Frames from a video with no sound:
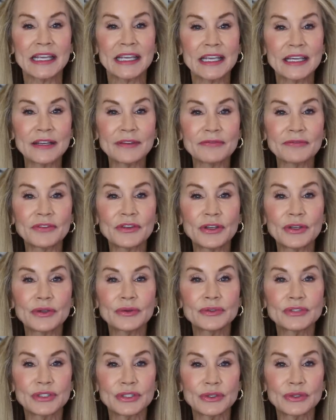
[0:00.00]
If
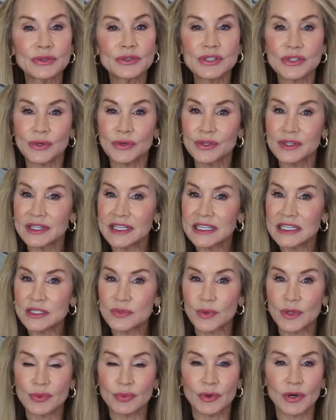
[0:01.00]
you do certain
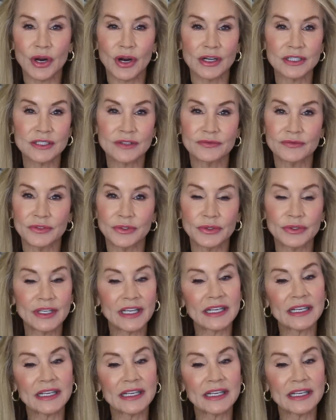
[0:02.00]
things with regard to food,